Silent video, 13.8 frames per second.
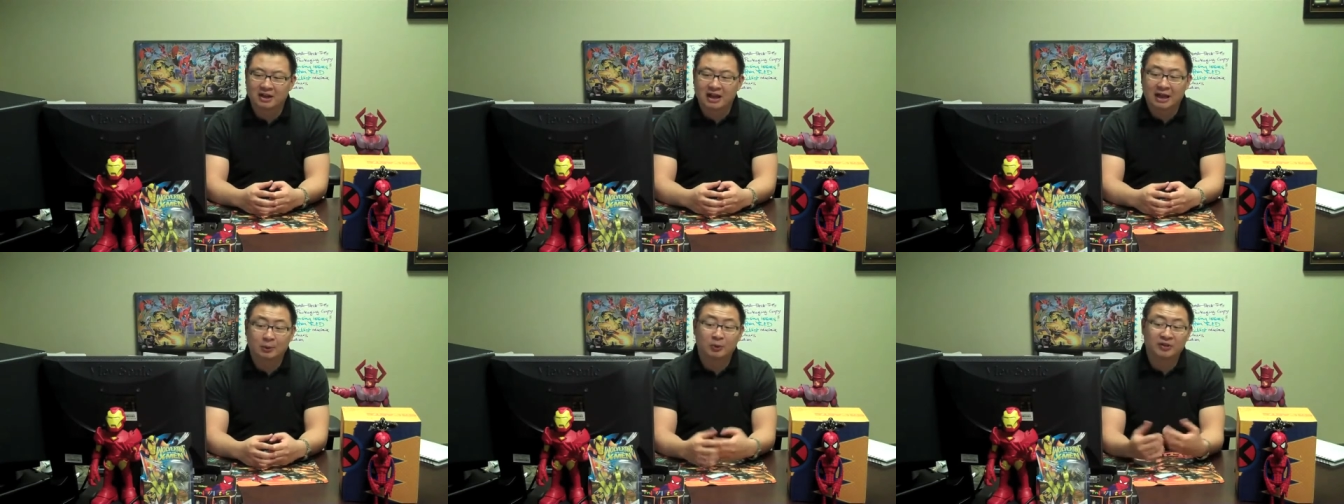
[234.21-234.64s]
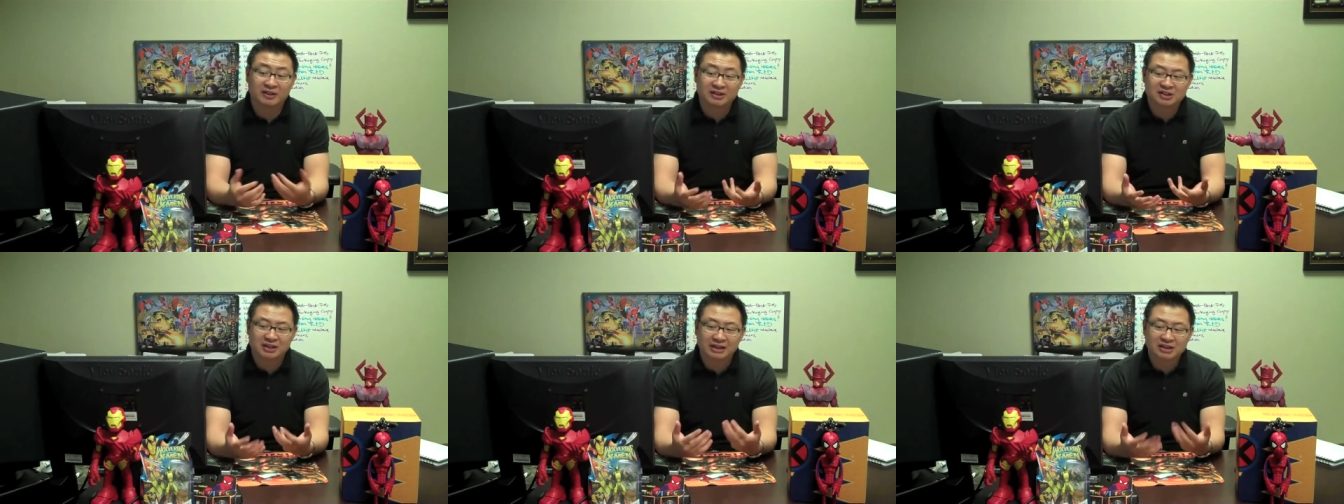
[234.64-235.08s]
and
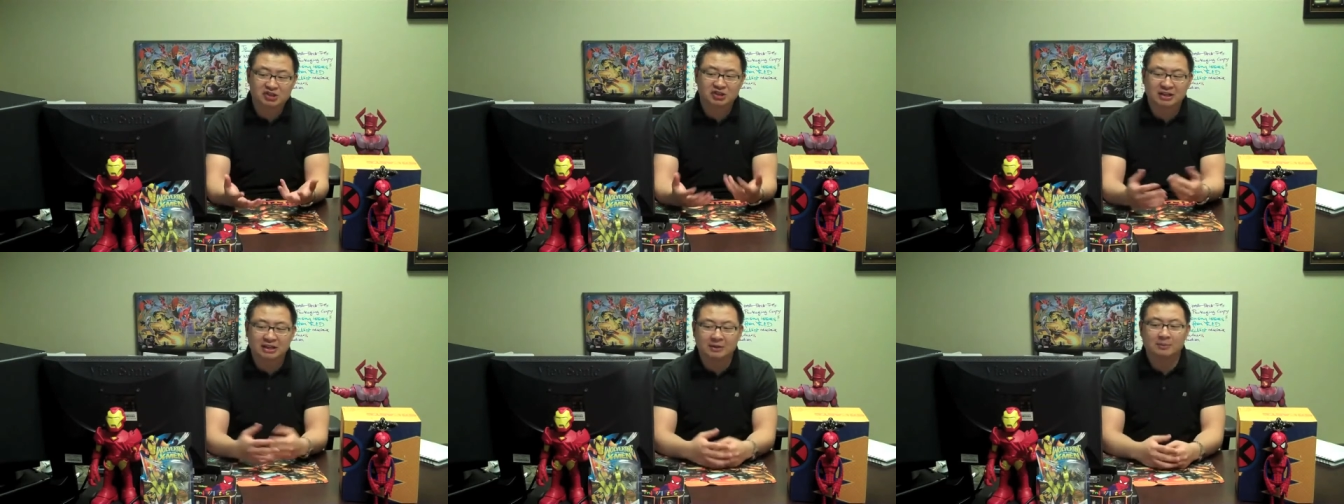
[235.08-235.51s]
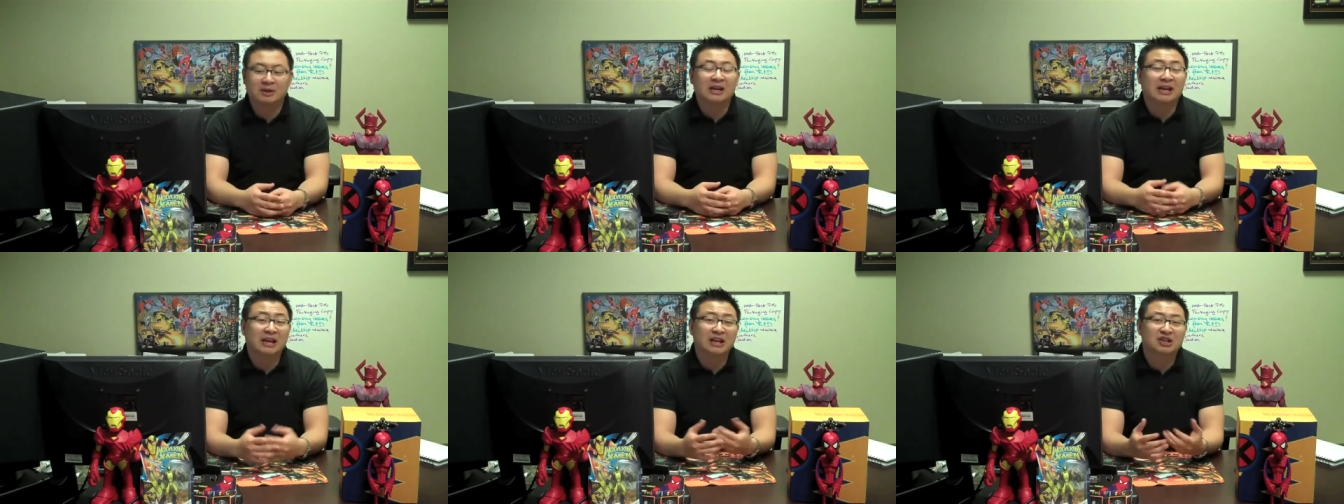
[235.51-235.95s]
within each team,
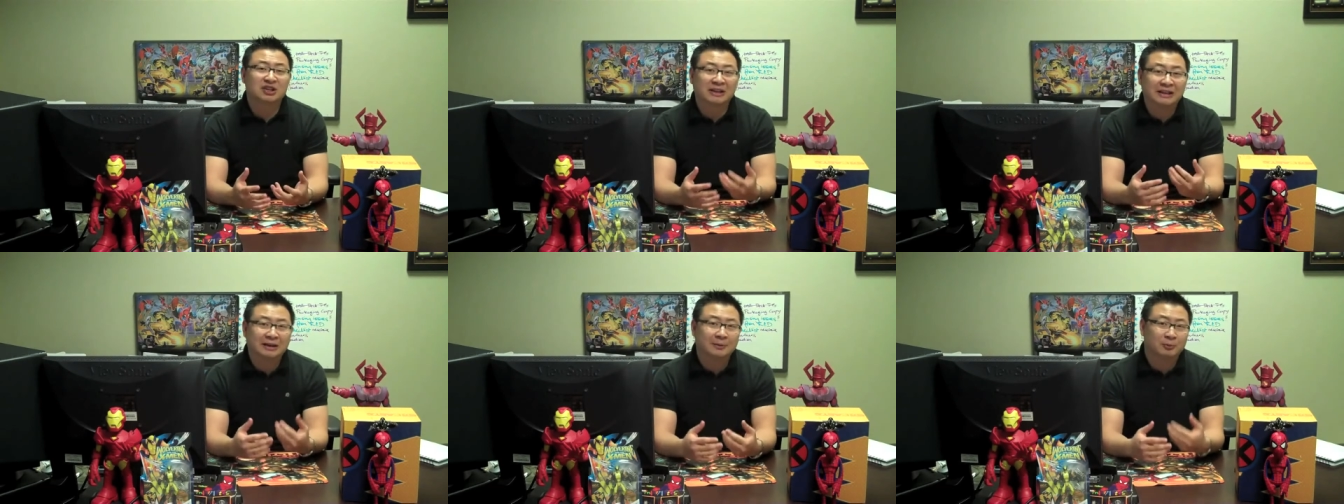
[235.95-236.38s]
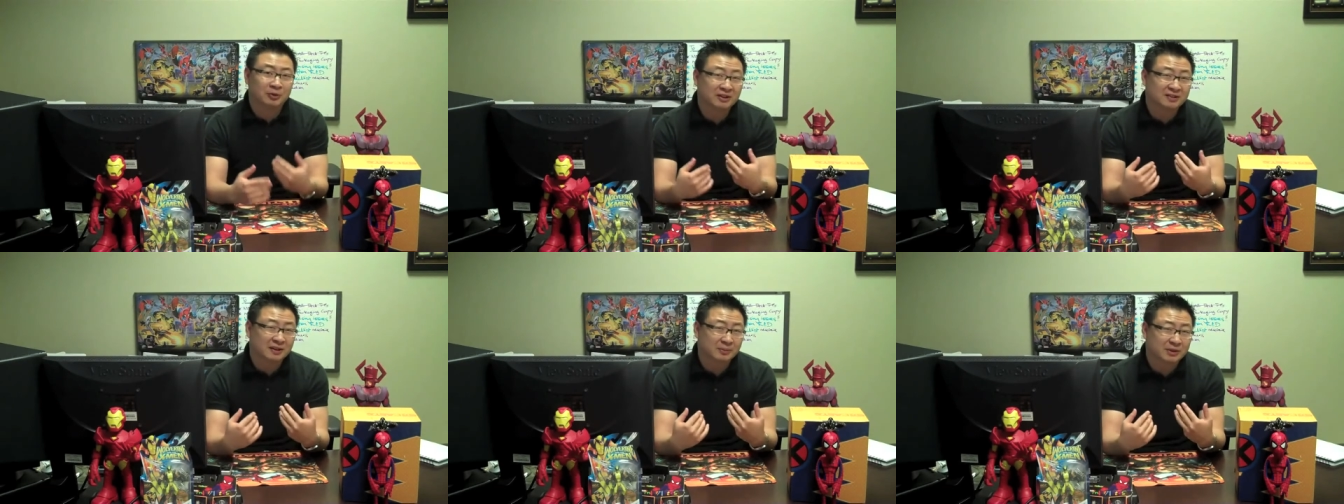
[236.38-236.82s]
each leader
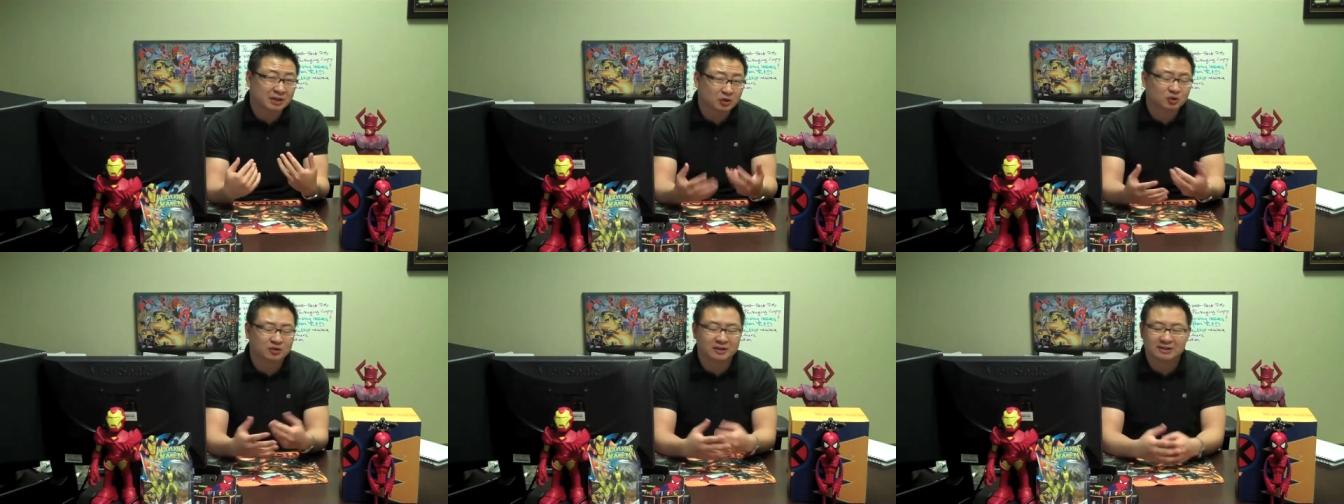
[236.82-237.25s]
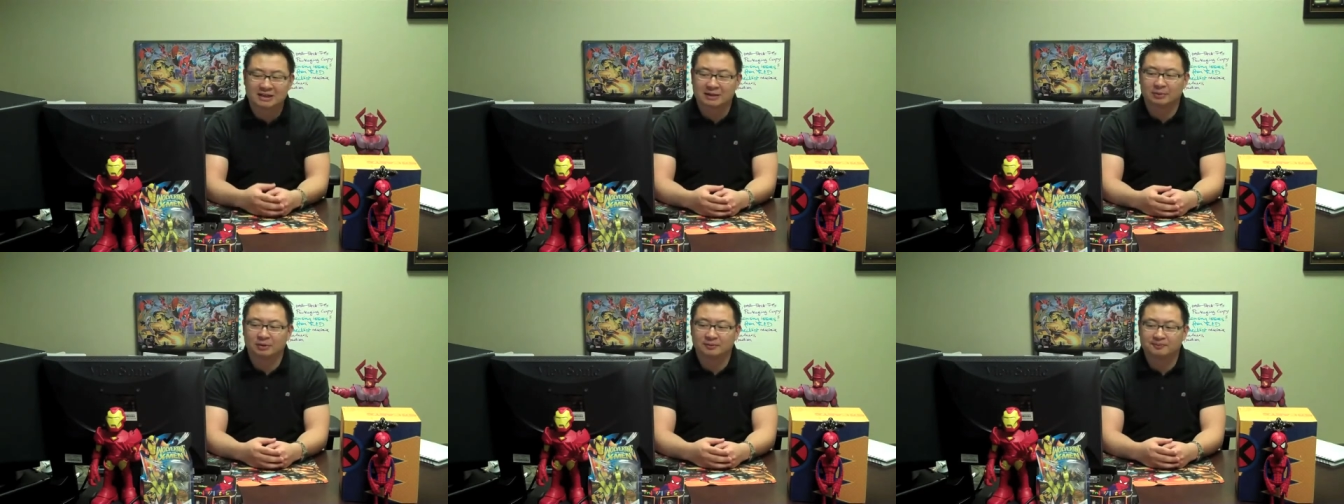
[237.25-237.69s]
brings something new to the
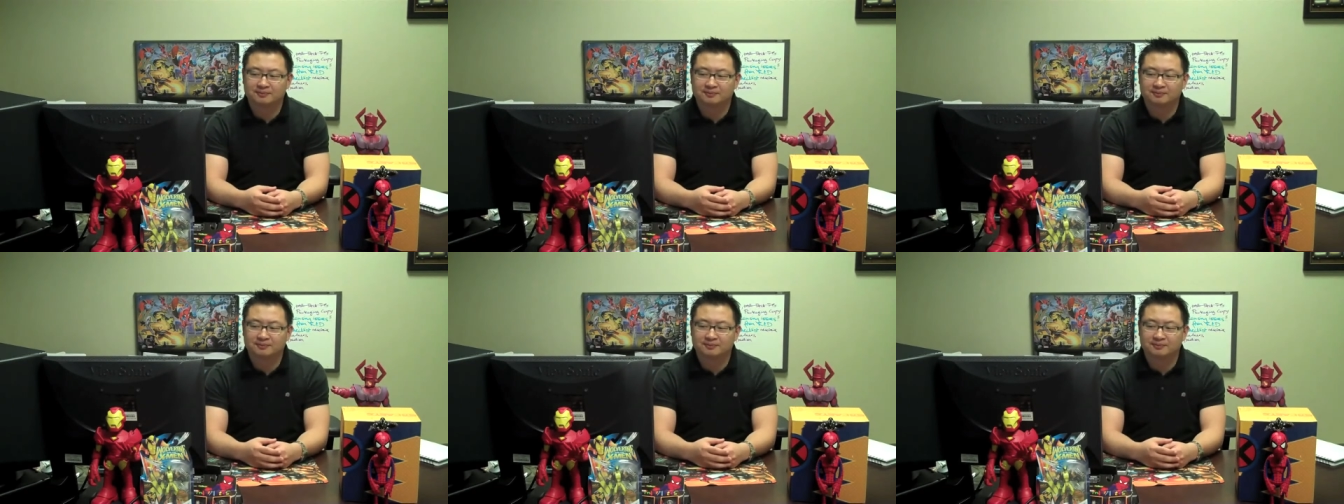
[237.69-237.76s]
table.